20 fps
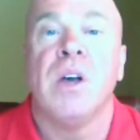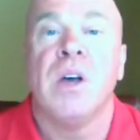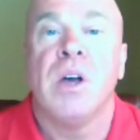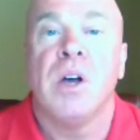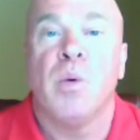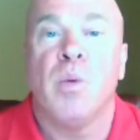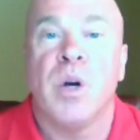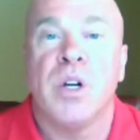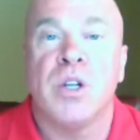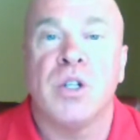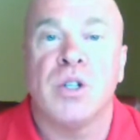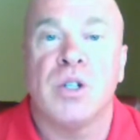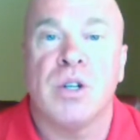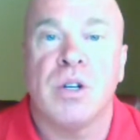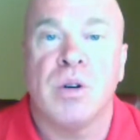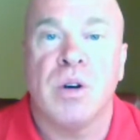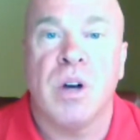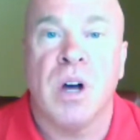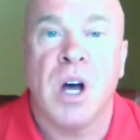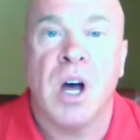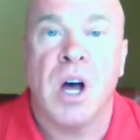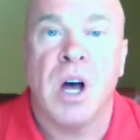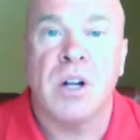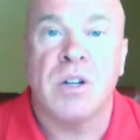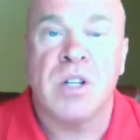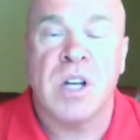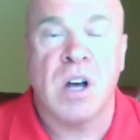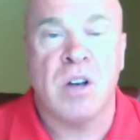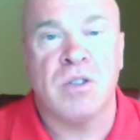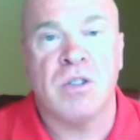which uh,
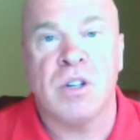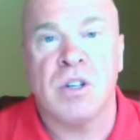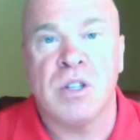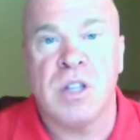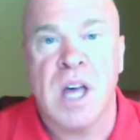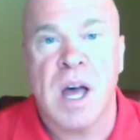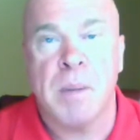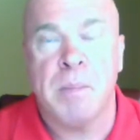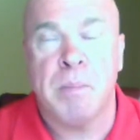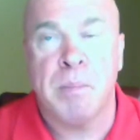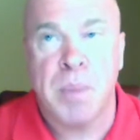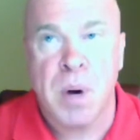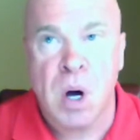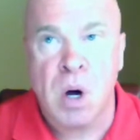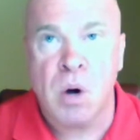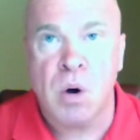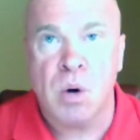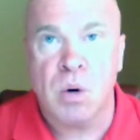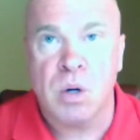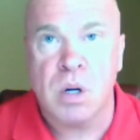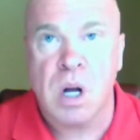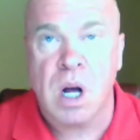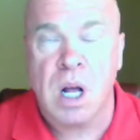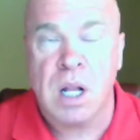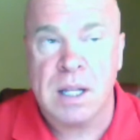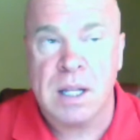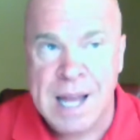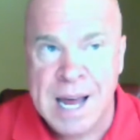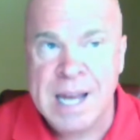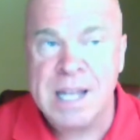tells us that bone
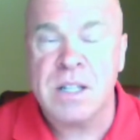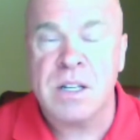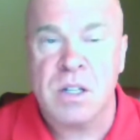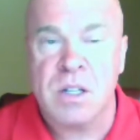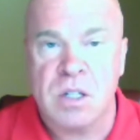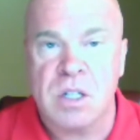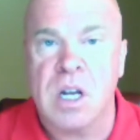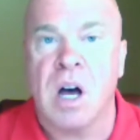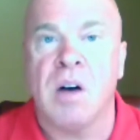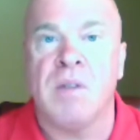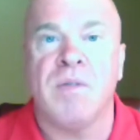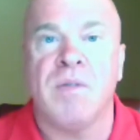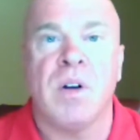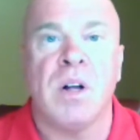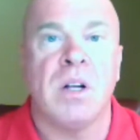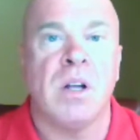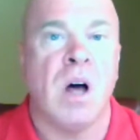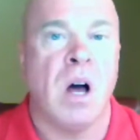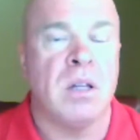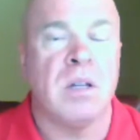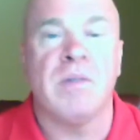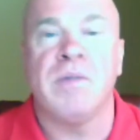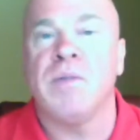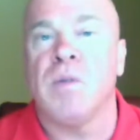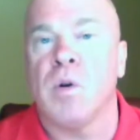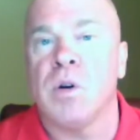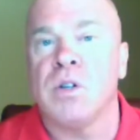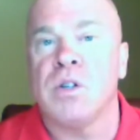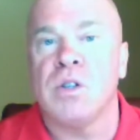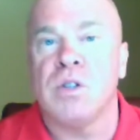aligns itself along the
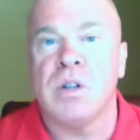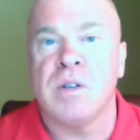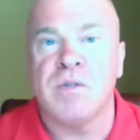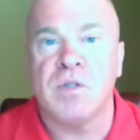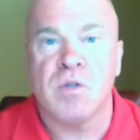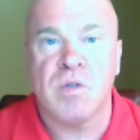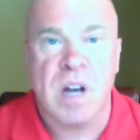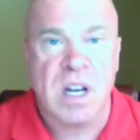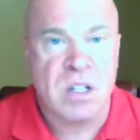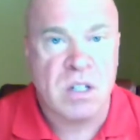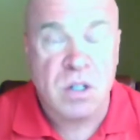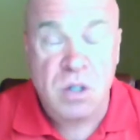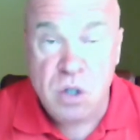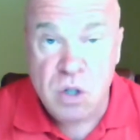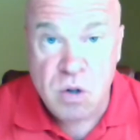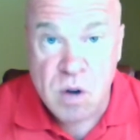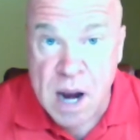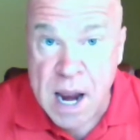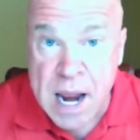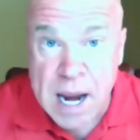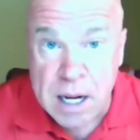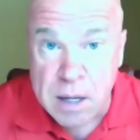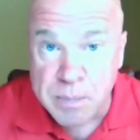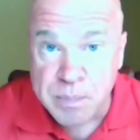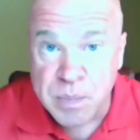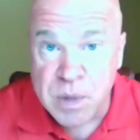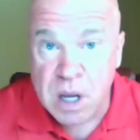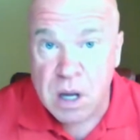forces of stress and strain.